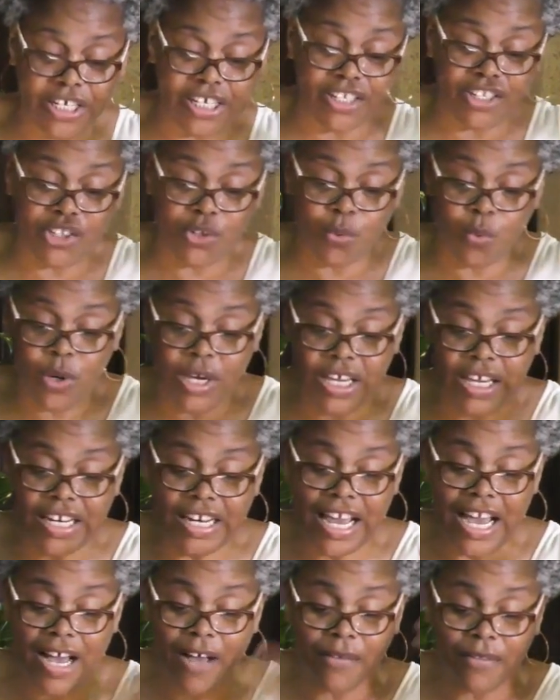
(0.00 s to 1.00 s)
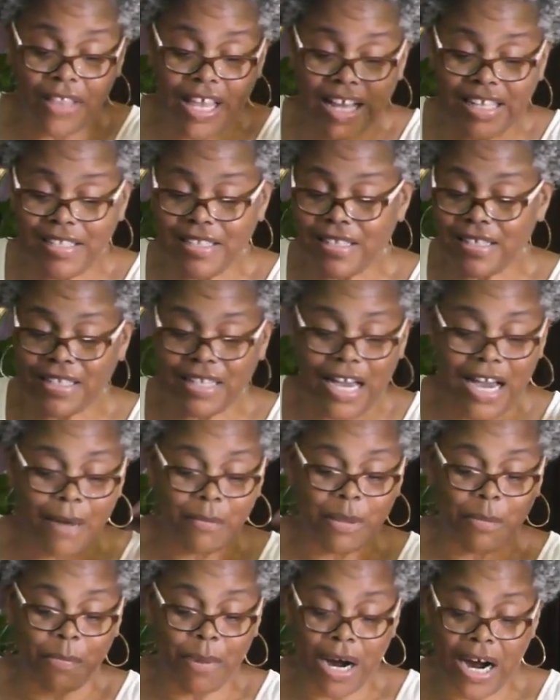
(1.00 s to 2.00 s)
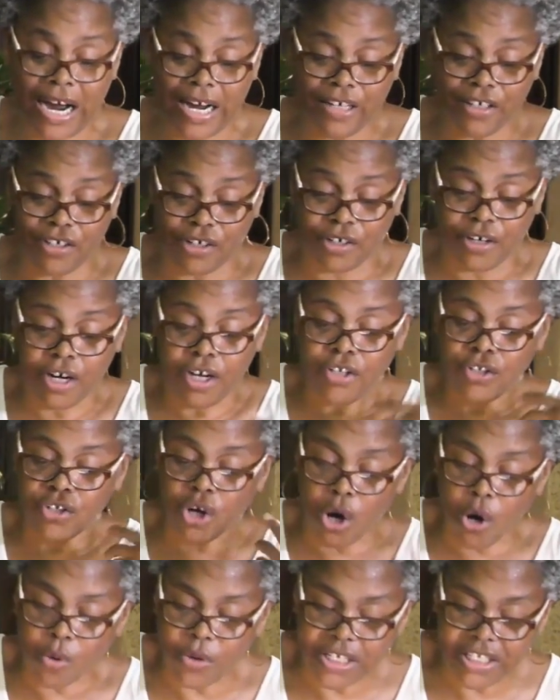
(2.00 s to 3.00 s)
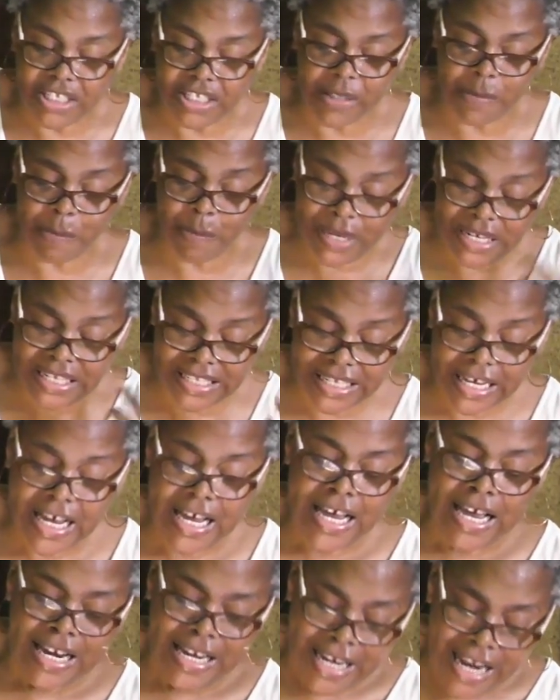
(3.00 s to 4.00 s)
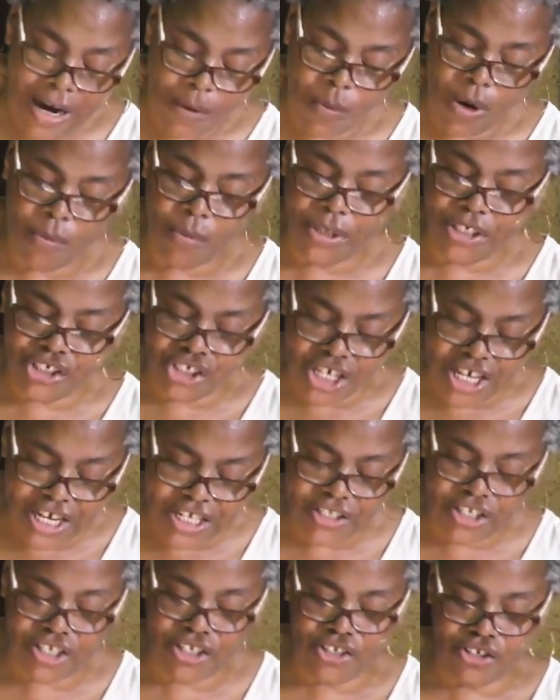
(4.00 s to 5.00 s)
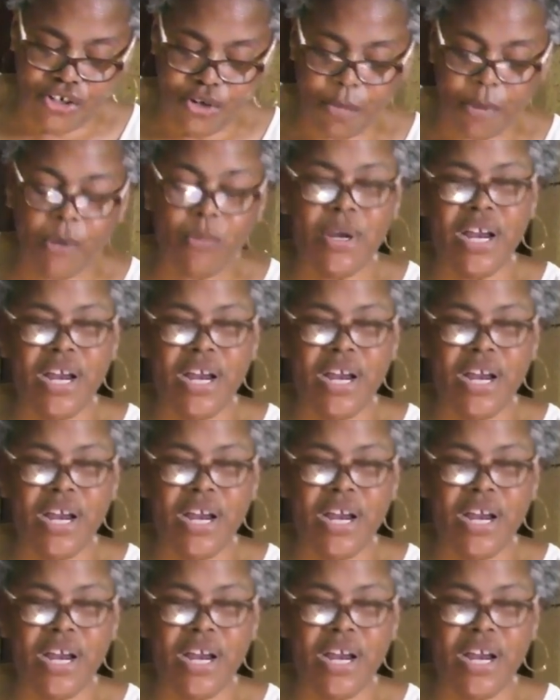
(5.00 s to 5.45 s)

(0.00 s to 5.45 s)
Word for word: He can swing. And now that's the time to ponder, to hold in suspense. Now, what would Jesus do? But